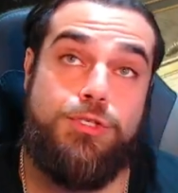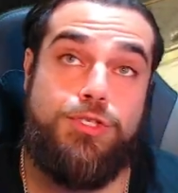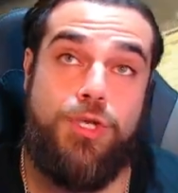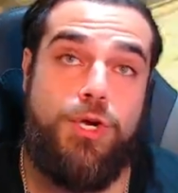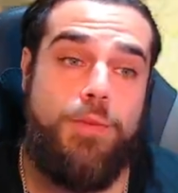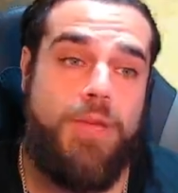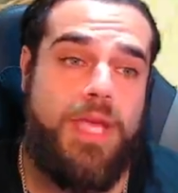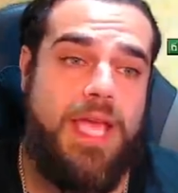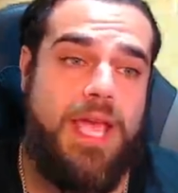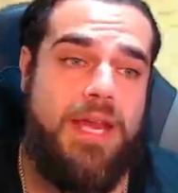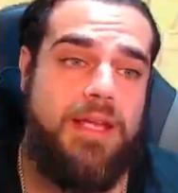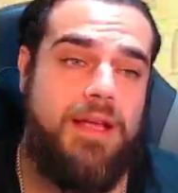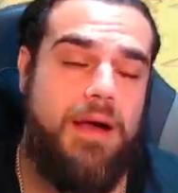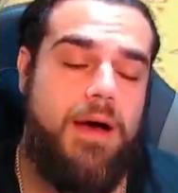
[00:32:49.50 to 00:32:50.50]
turn
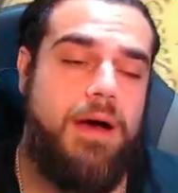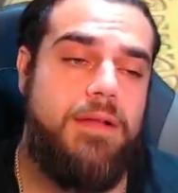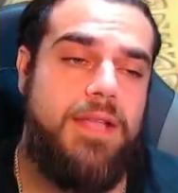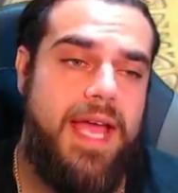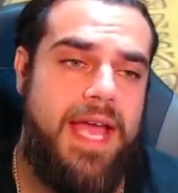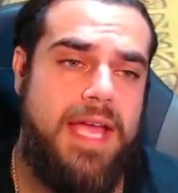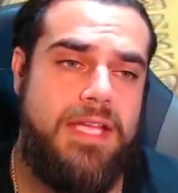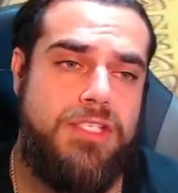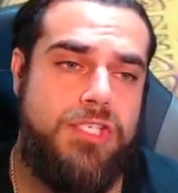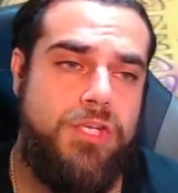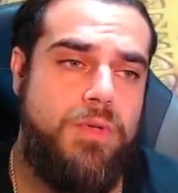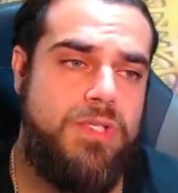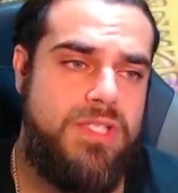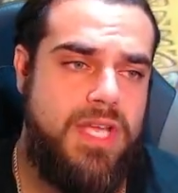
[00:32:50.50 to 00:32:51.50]
mechanic on the
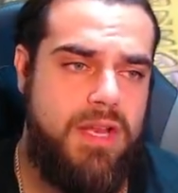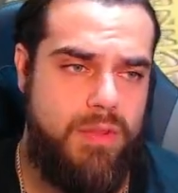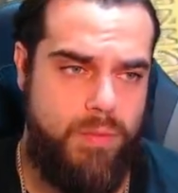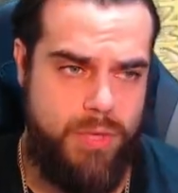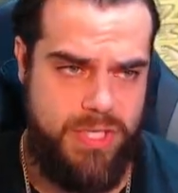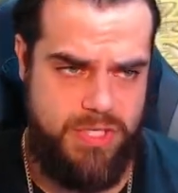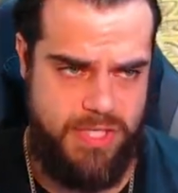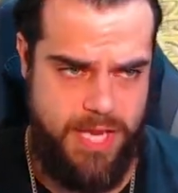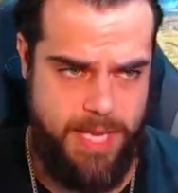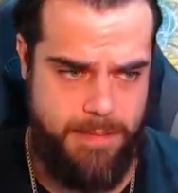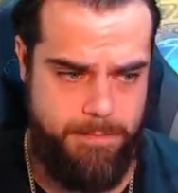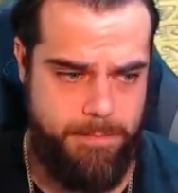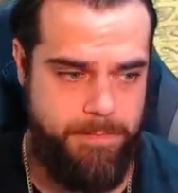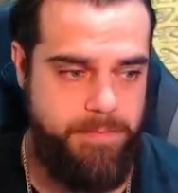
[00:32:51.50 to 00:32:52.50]
A2 instead of the
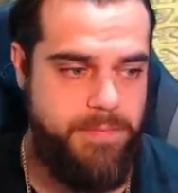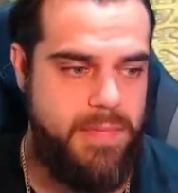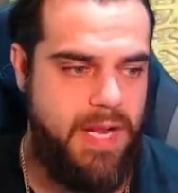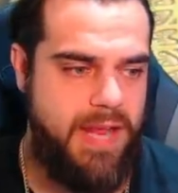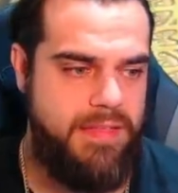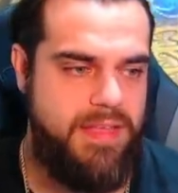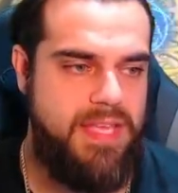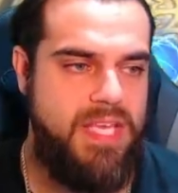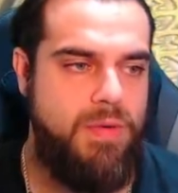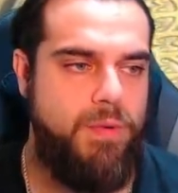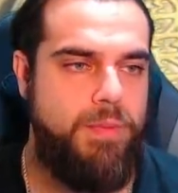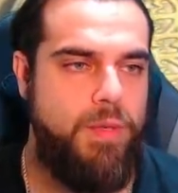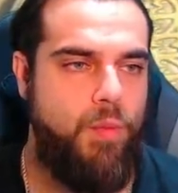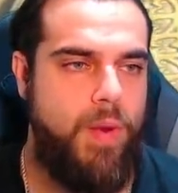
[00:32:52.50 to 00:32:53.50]
reset, I think he
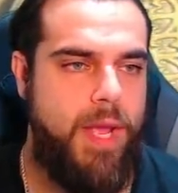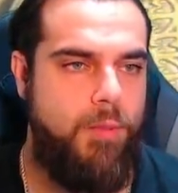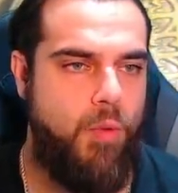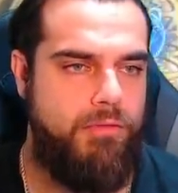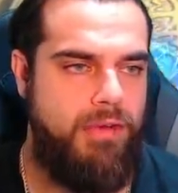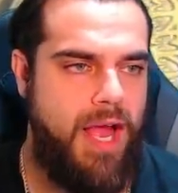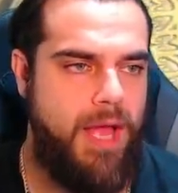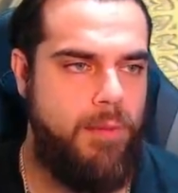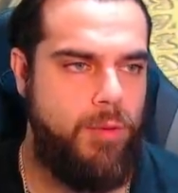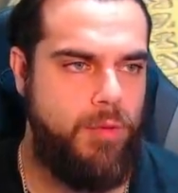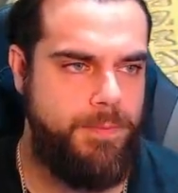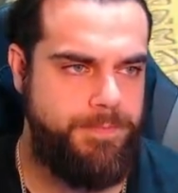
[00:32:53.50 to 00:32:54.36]
would be way more viable.